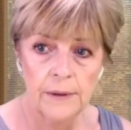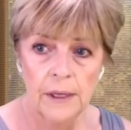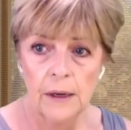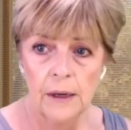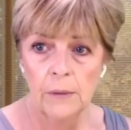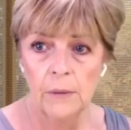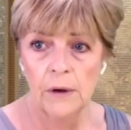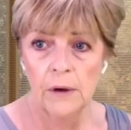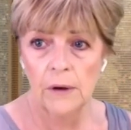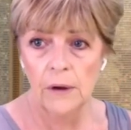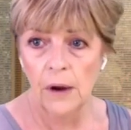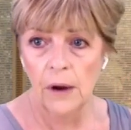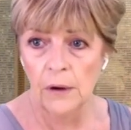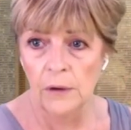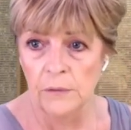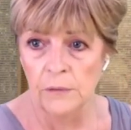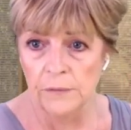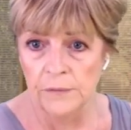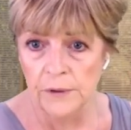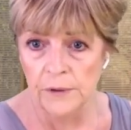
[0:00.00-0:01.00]
Well,
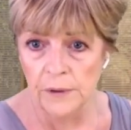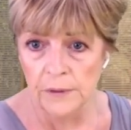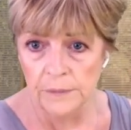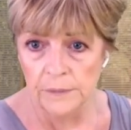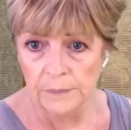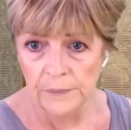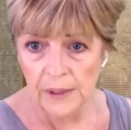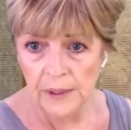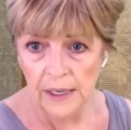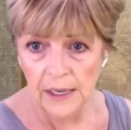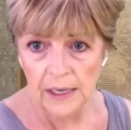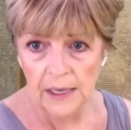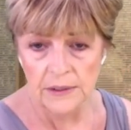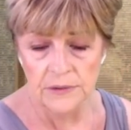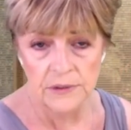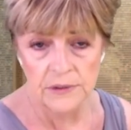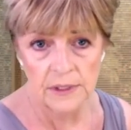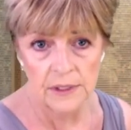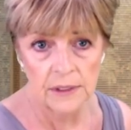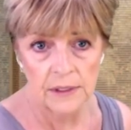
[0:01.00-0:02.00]
hopeful,
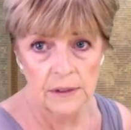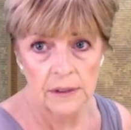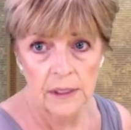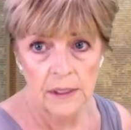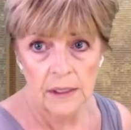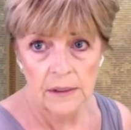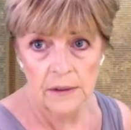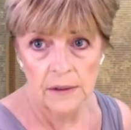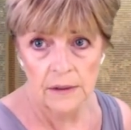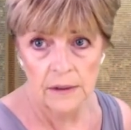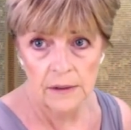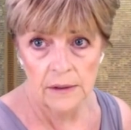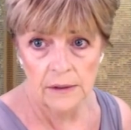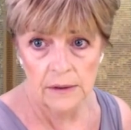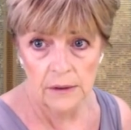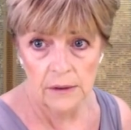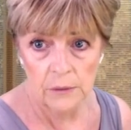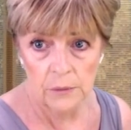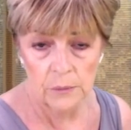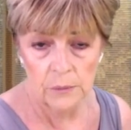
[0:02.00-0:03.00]
as in that
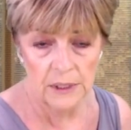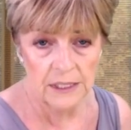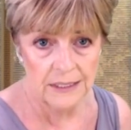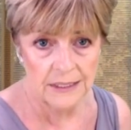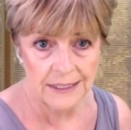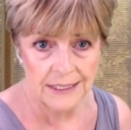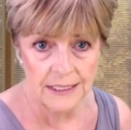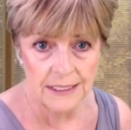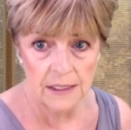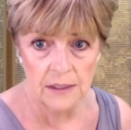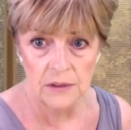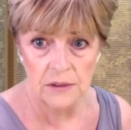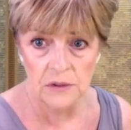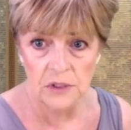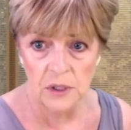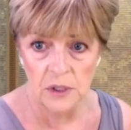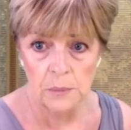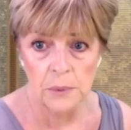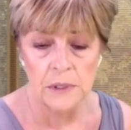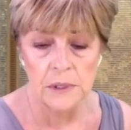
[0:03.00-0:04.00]
we can stay on
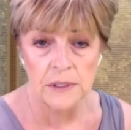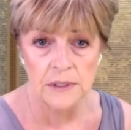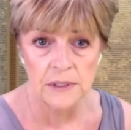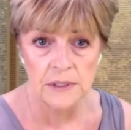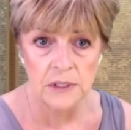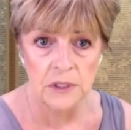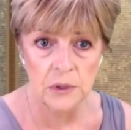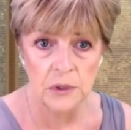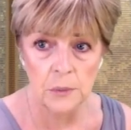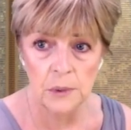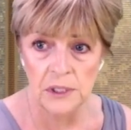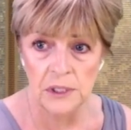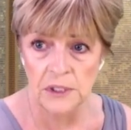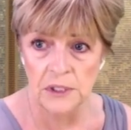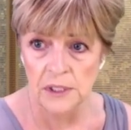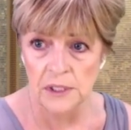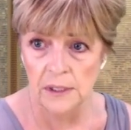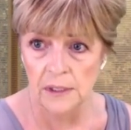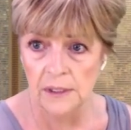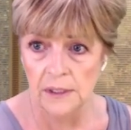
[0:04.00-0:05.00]
top of the
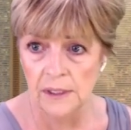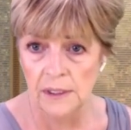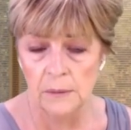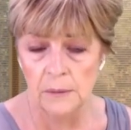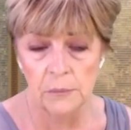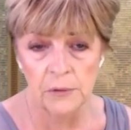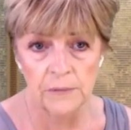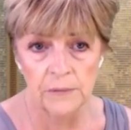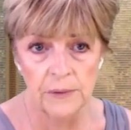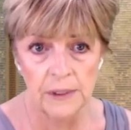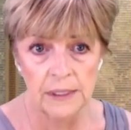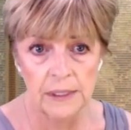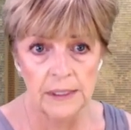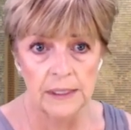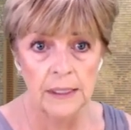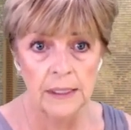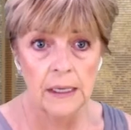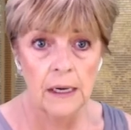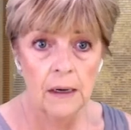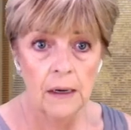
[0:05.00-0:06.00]
situation and keep
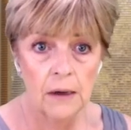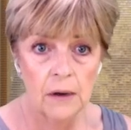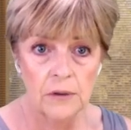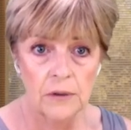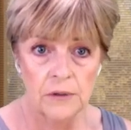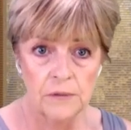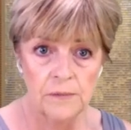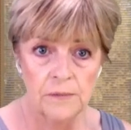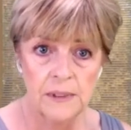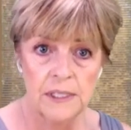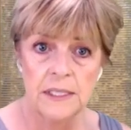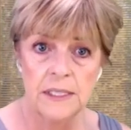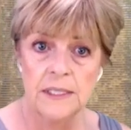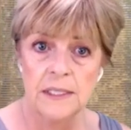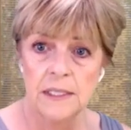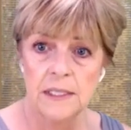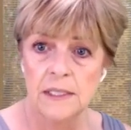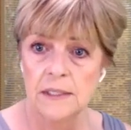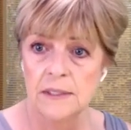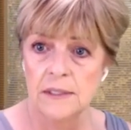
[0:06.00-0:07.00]
providing our defense
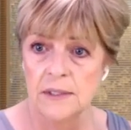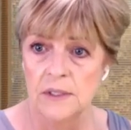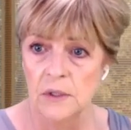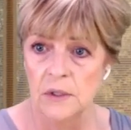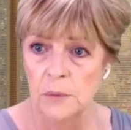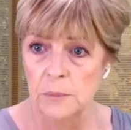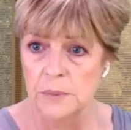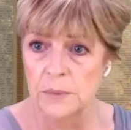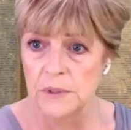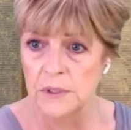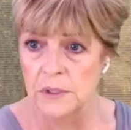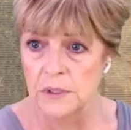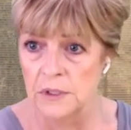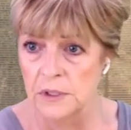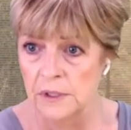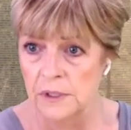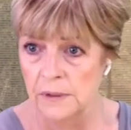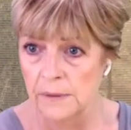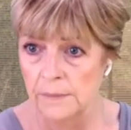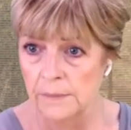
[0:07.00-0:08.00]
against the
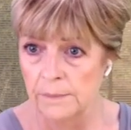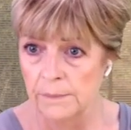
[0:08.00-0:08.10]
opposition.